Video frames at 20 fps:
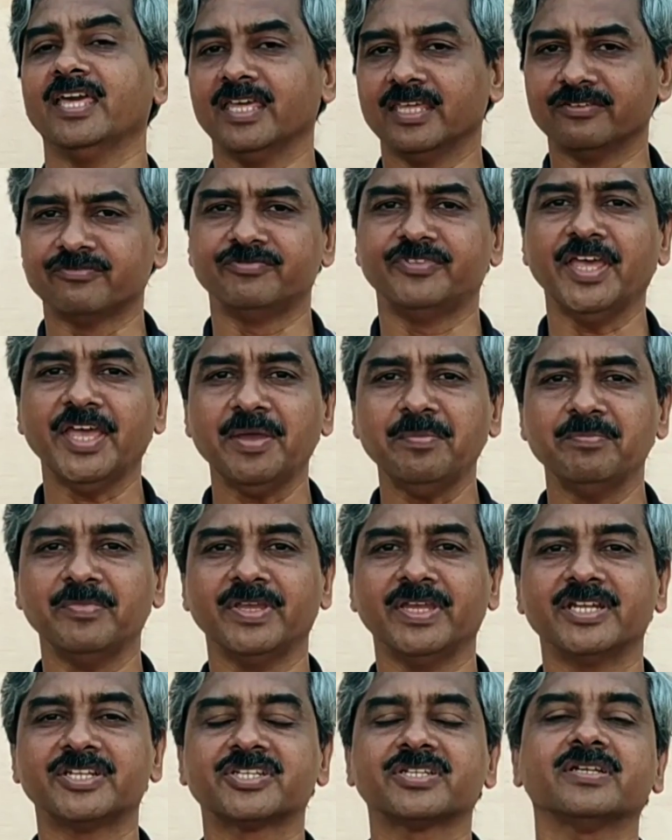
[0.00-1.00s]
If they
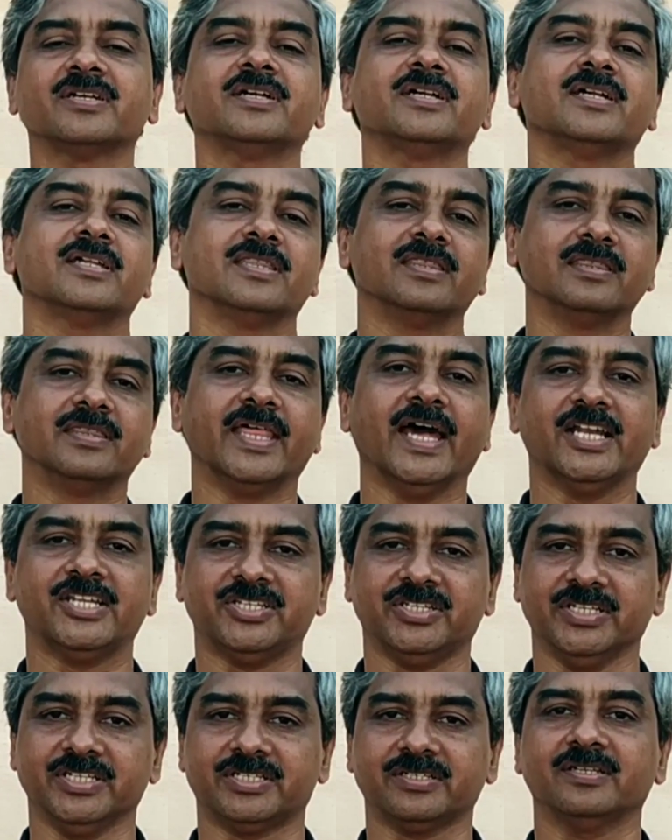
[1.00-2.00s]
match,
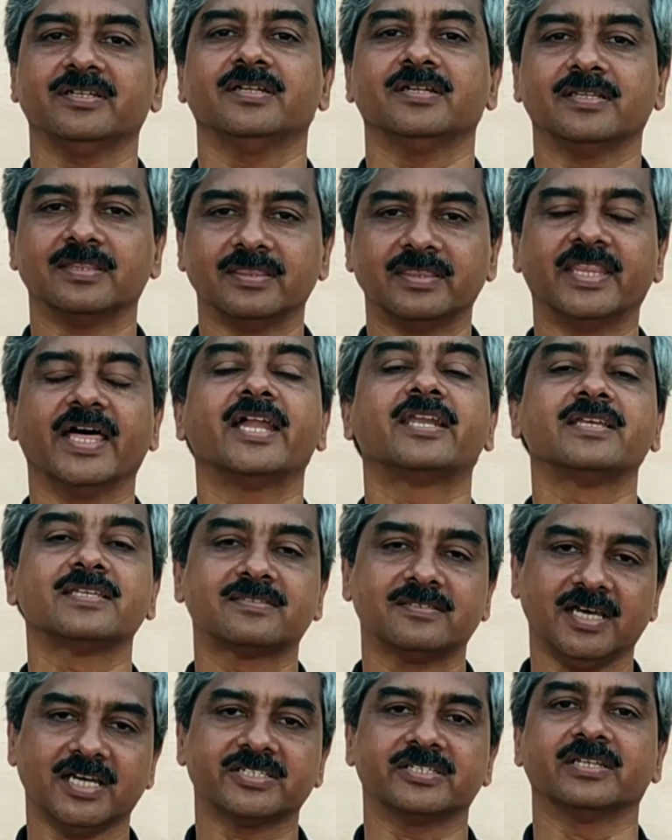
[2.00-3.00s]
that's it. That
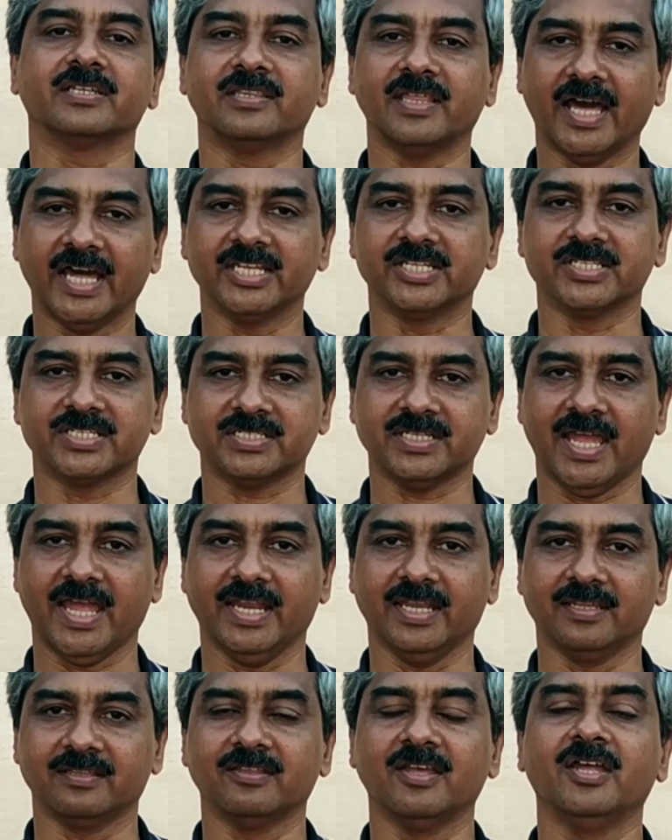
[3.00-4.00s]
is actually the
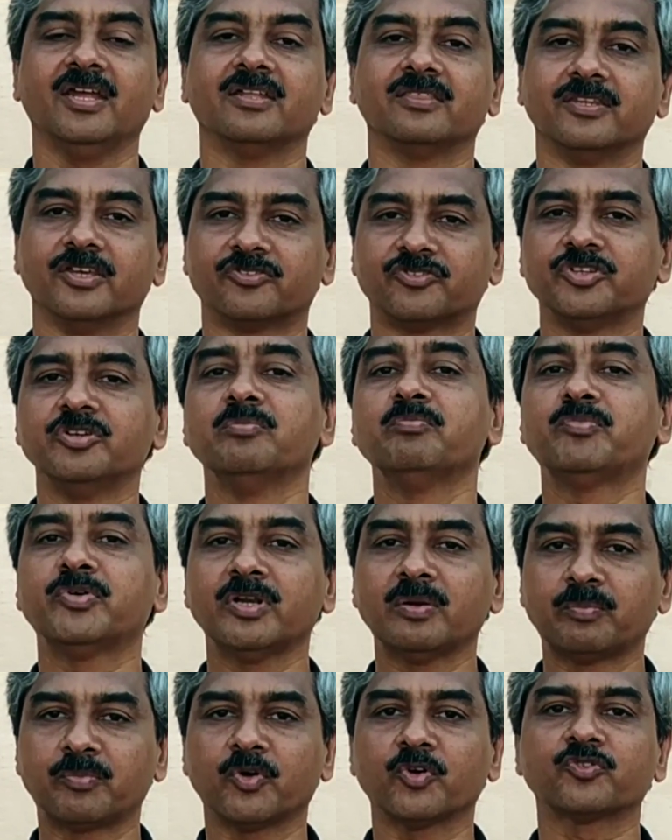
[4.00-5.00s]
understanding. The
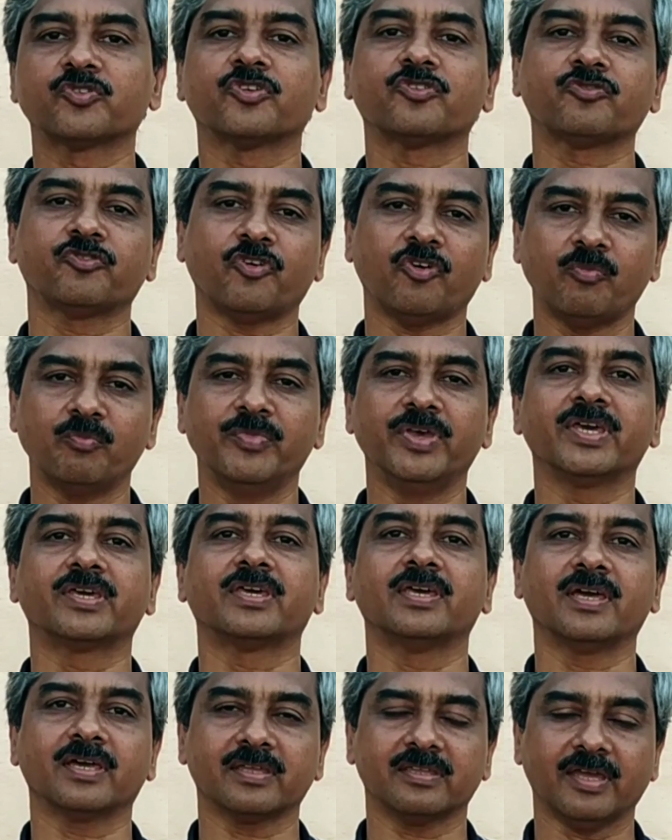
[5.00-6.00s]
simple process of
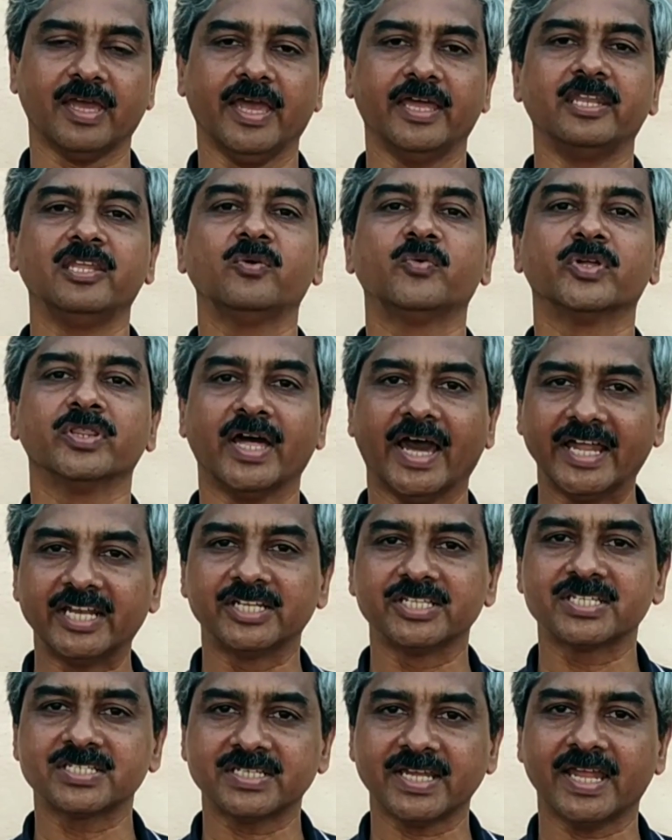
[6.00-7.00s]
making anyone
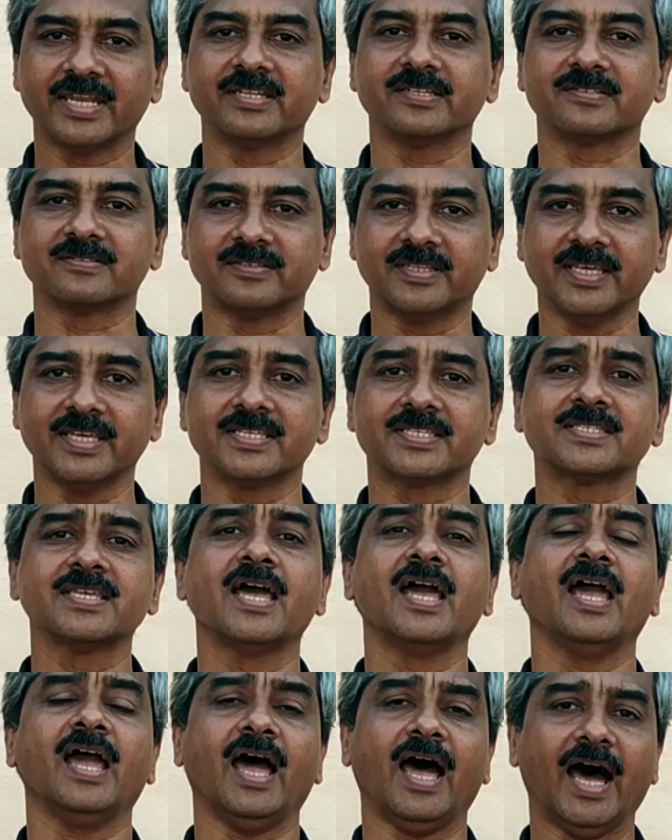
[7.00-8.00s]
understand is
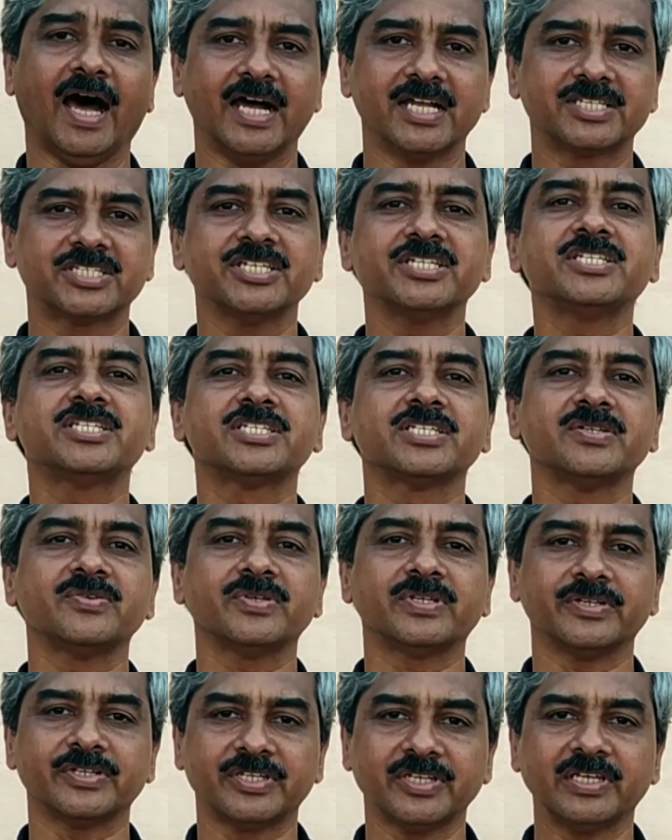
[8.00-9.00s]
this: attentively
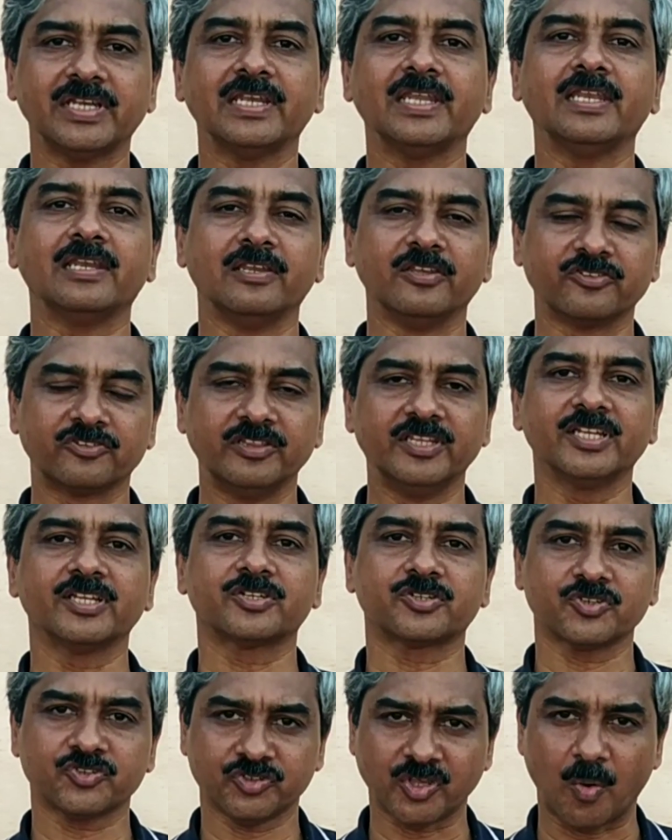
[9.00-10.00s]
listening
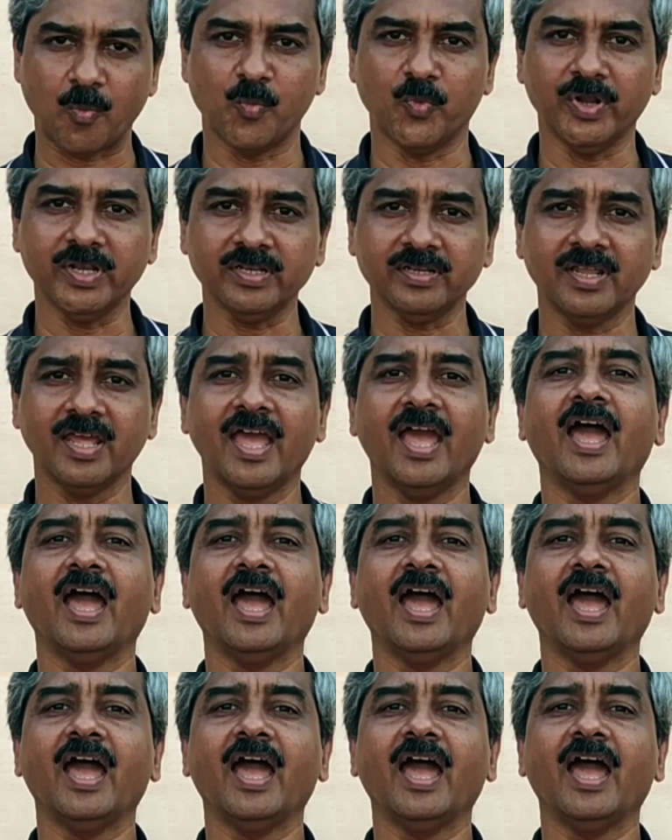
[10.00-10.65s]
to someone,